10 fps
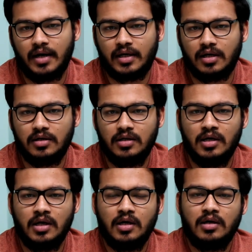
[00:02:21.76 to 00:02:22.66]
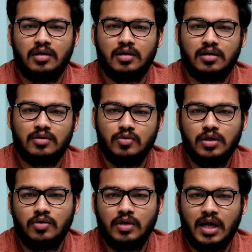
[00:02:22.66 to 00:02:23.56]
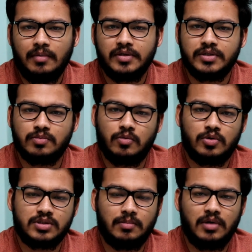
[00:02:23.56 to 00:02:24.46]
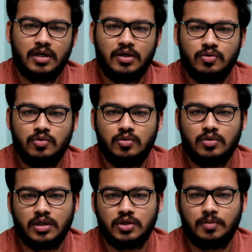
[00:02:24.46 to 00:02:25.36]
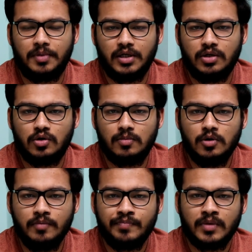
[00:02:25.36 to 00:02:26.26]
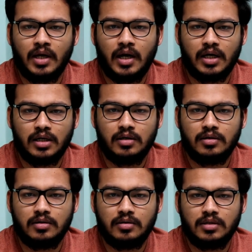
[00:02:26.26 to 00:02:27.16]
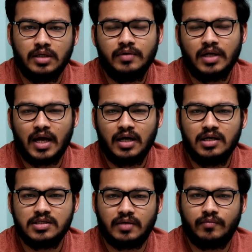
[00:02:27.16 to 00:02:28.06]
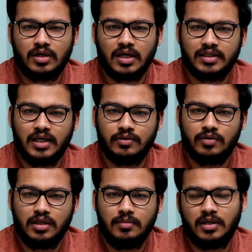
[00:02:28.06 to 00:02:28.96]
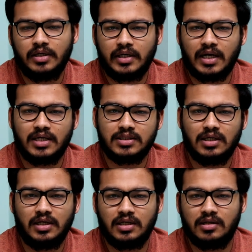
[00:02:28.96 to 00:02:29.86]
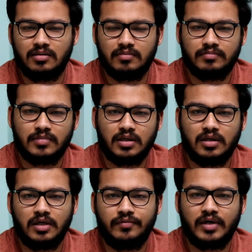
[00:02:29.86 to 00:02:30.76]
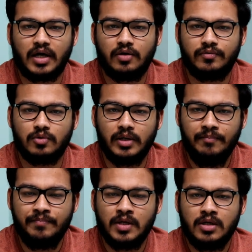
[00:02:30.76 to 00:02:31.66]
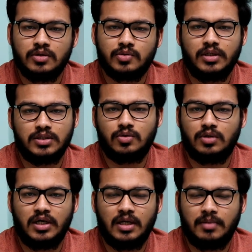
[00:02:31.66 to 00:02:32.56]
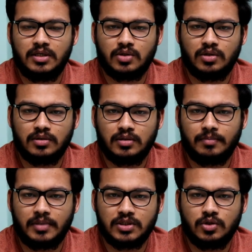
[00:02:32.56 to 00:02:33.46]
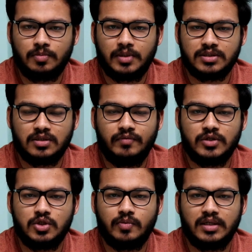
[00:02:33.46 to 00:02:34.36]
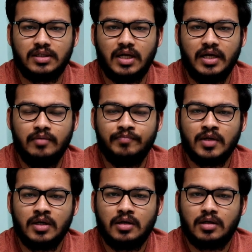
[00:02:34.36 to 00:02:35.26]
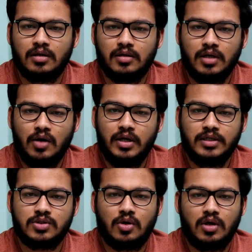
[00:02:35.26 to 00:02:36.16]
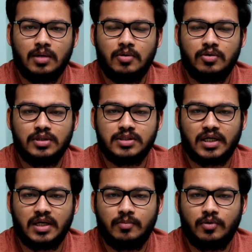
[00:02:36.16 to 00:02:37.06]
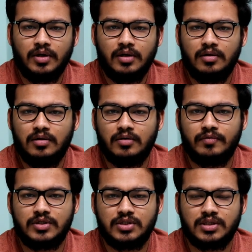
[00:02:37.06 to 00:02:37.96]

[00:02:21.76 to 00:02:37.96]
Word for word: and kernel, Google Colab is more similar to Jupyter Notebook, and even Kaggle is somewhat like that only, but it has a little different kind of UI. So it totally depends on person to person which UI they like. Now let's talk about the second point, which